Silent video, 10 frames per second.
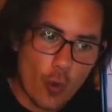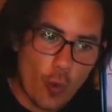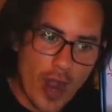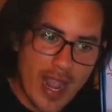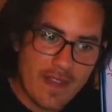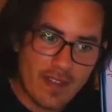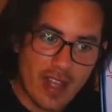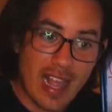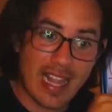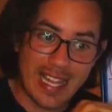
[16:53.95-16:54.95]

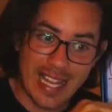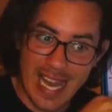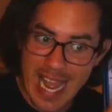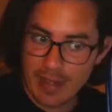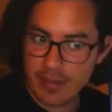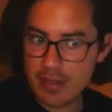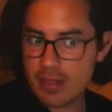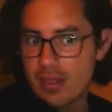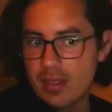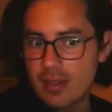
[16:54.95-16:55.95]
wave
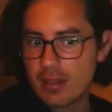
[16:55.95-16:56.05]
length